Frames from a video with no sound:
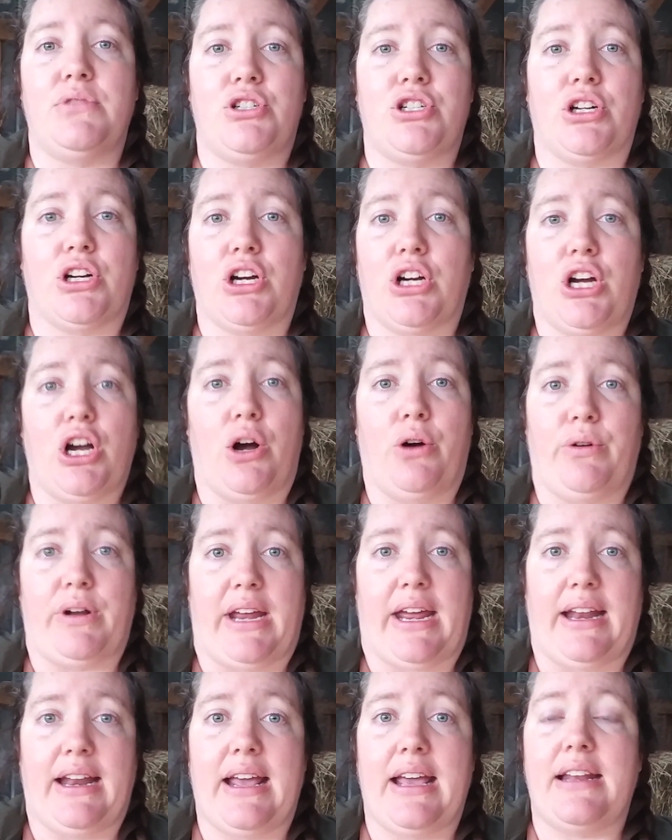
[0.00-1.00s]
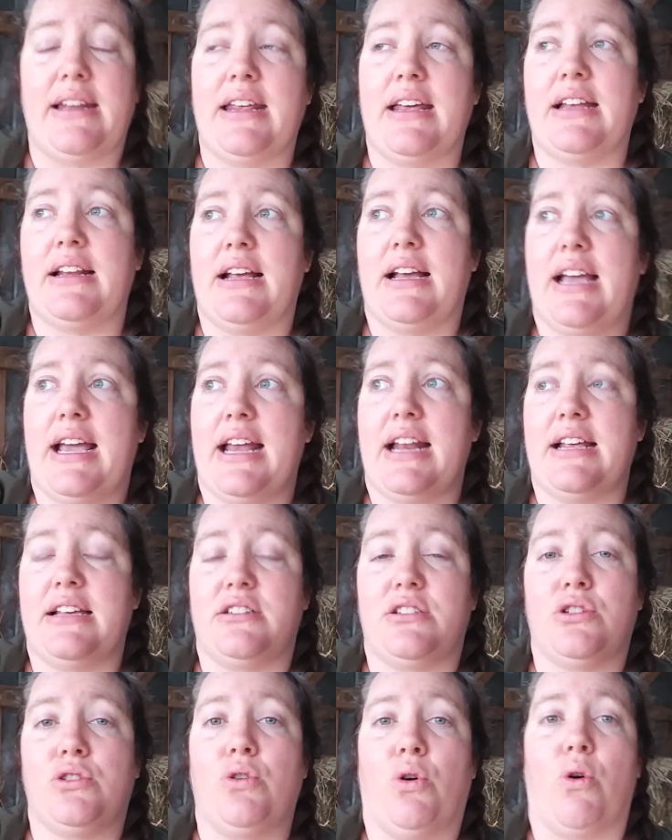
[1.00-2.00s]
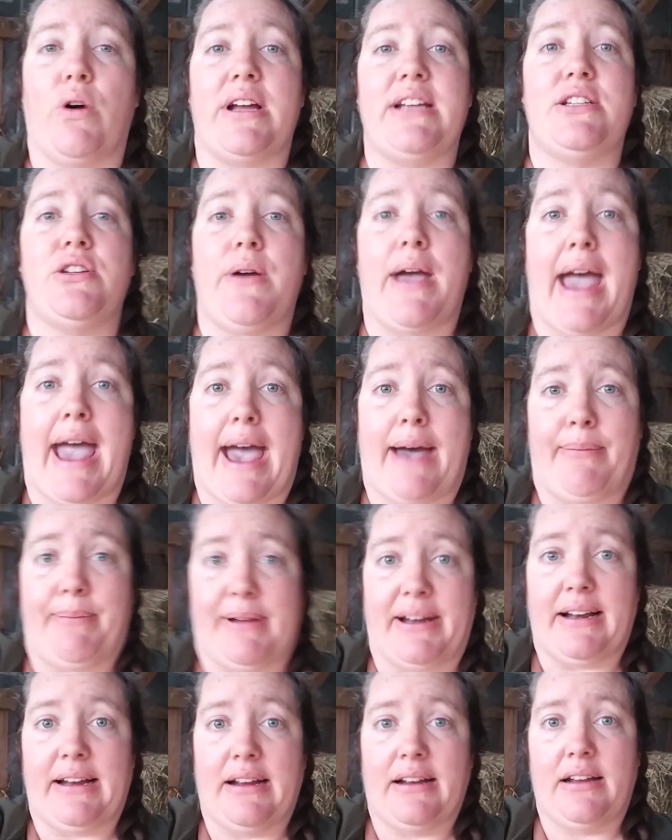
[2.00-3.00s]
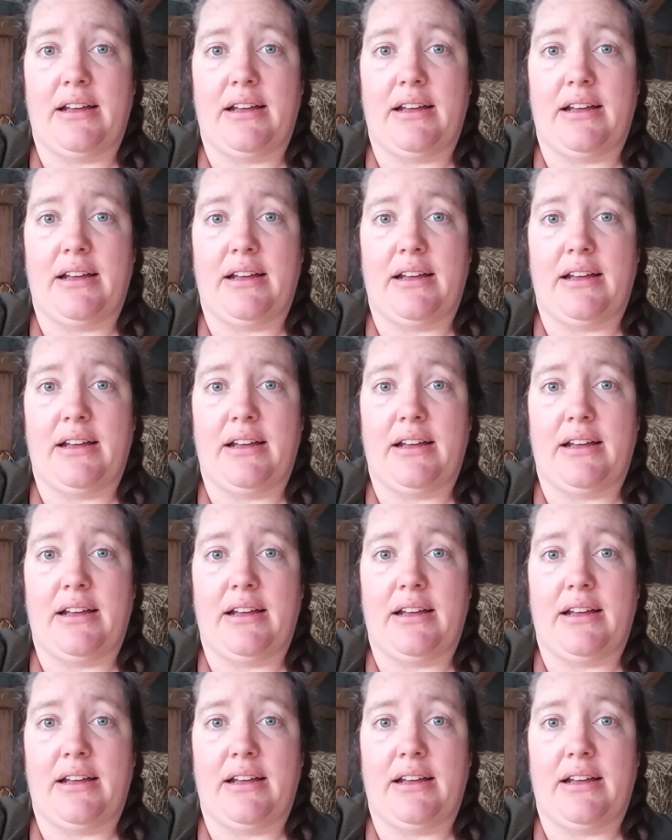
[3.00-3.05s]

sugarcoat it. It is going to happen.